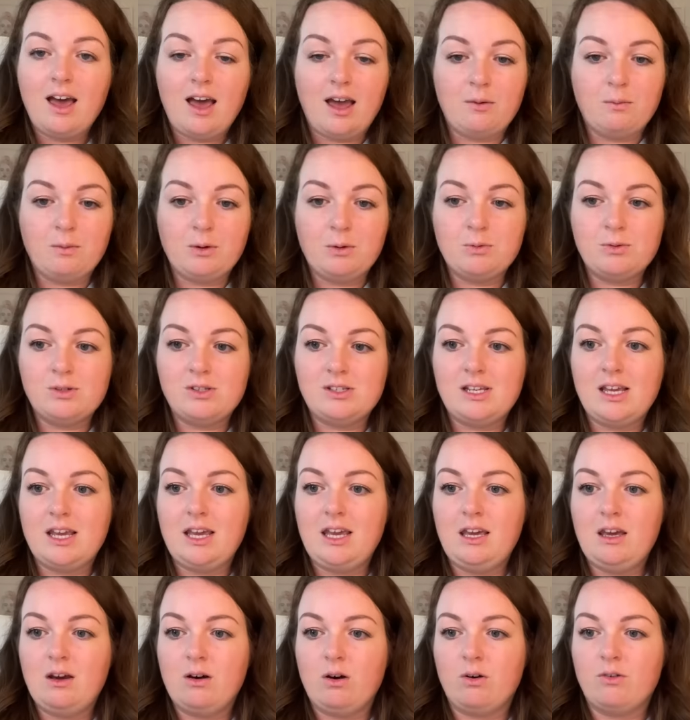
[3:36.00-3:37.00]
and we will
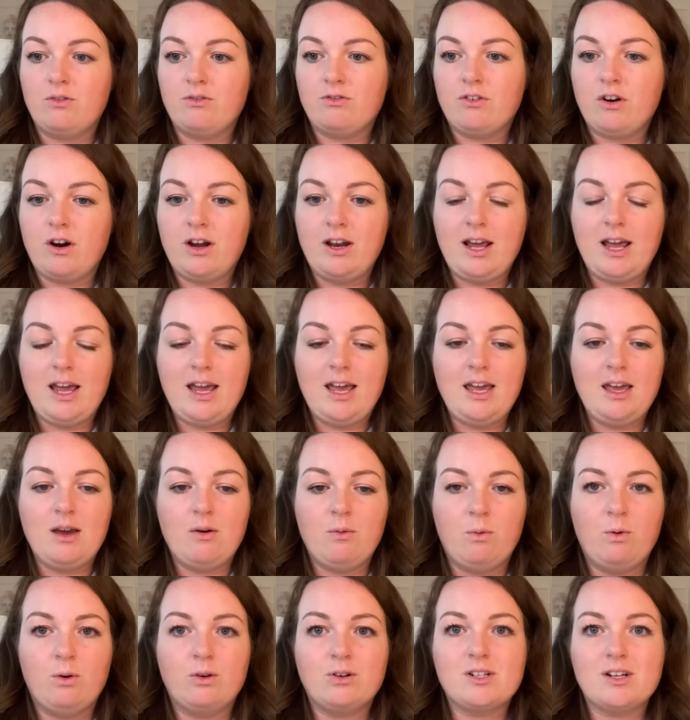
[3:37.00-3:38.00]
see on Friday
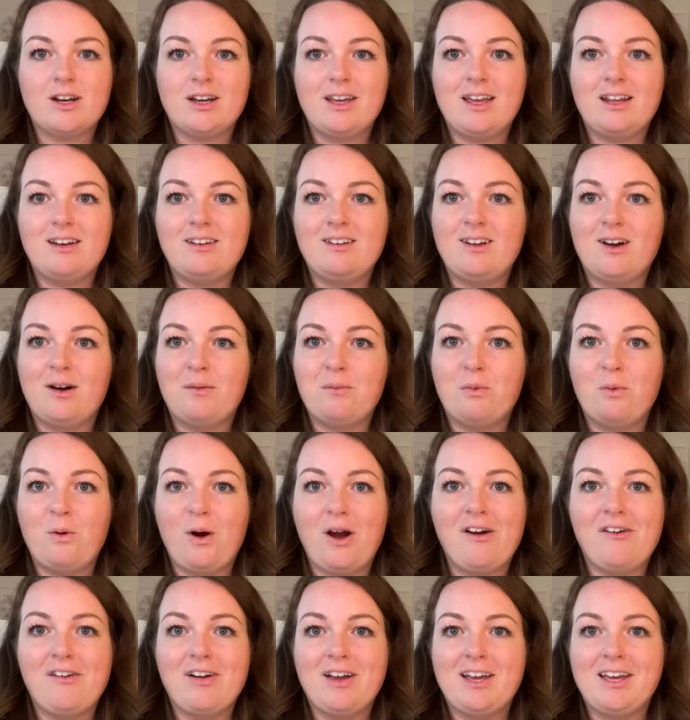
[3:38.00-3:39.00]
what I end up
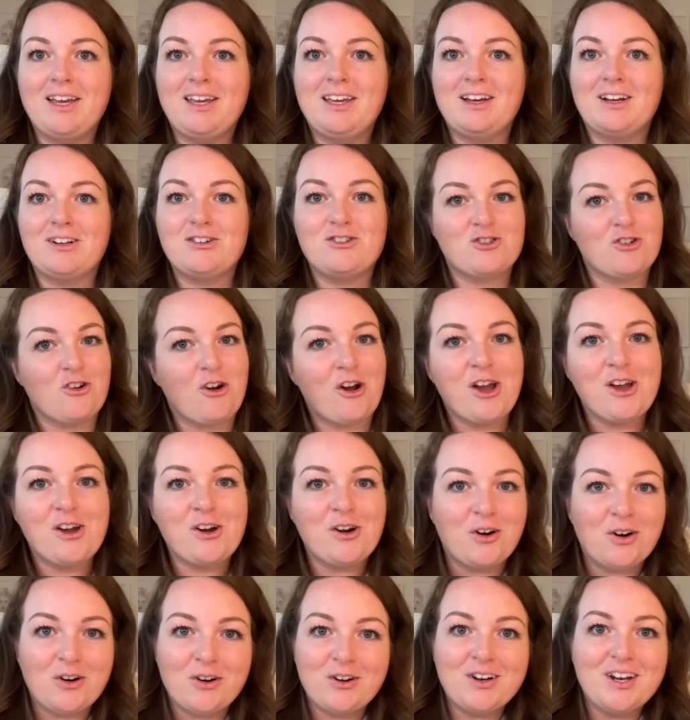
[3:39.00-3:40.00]
wearing and trying
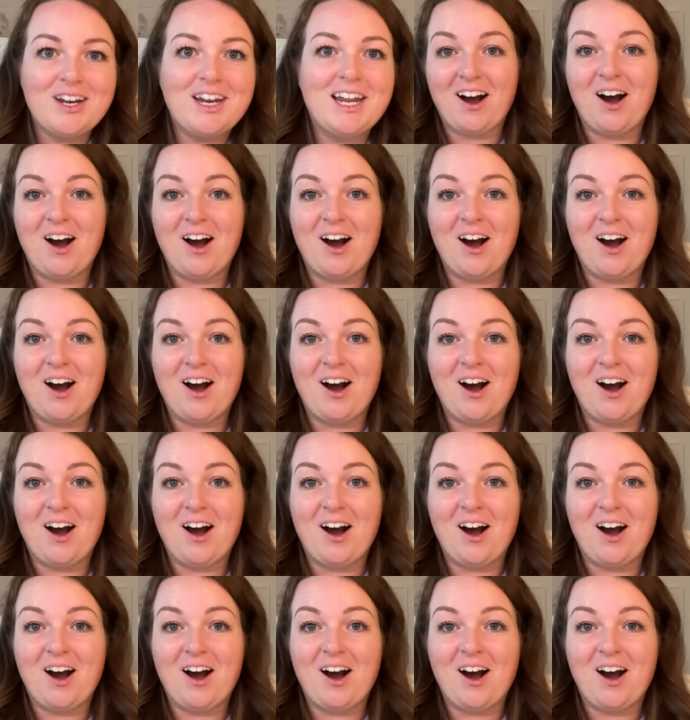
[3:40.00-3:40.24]
on.